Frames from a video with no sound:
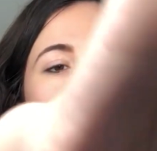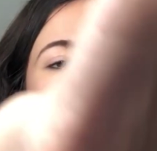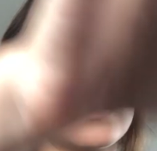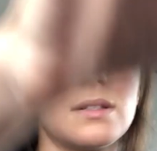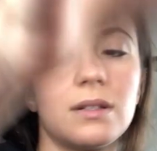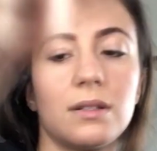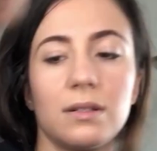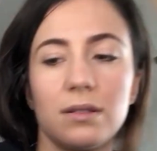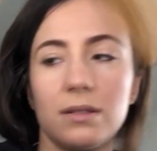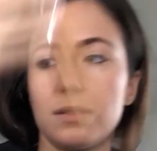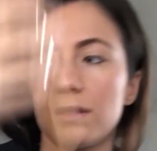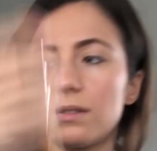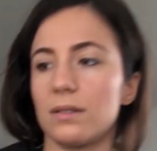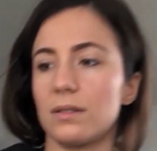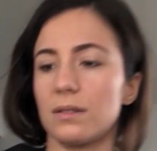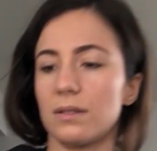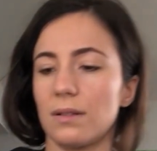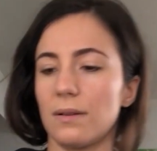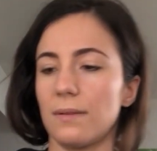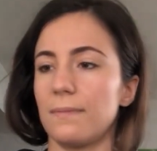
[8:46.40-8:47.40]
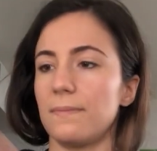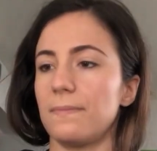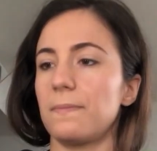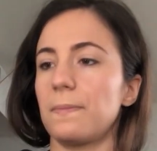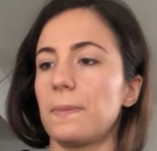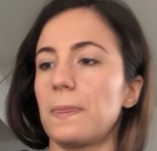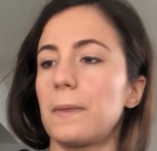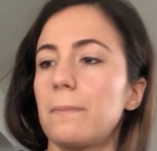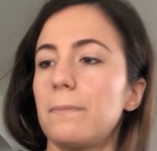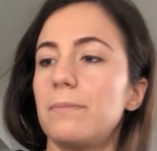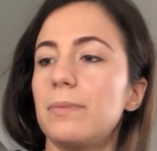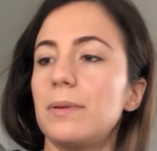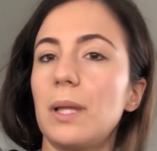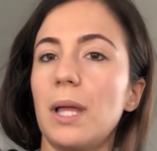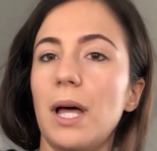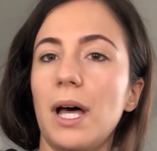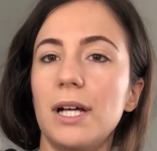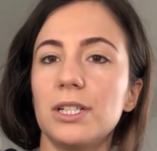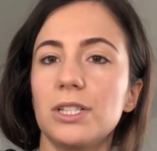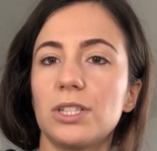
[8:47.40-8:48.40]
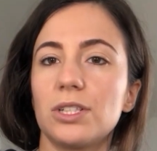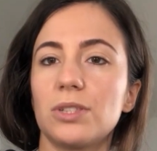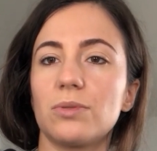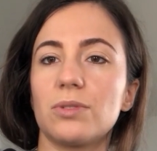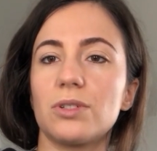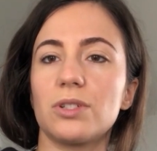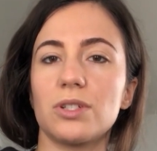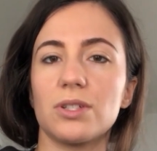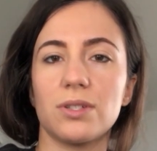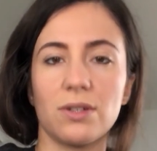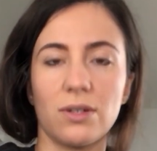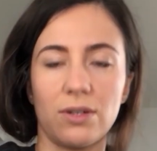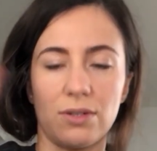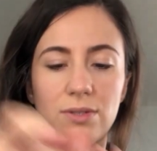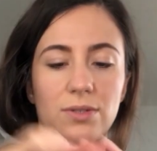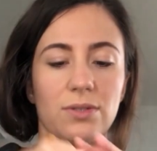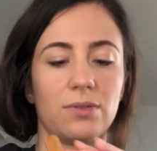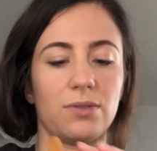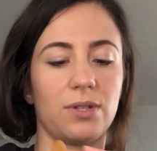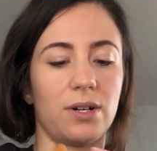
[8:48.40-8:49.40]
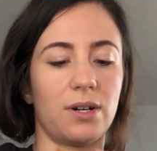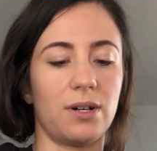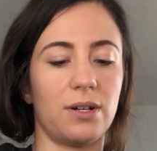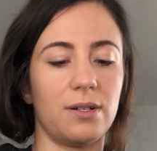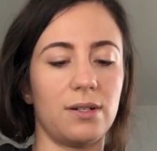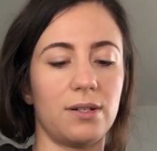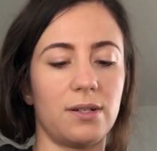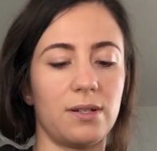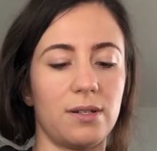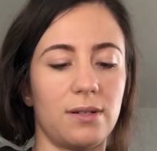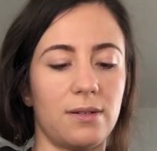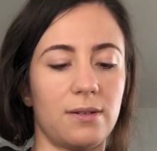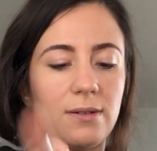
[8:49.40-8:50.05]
And some blush, which is also Tarte.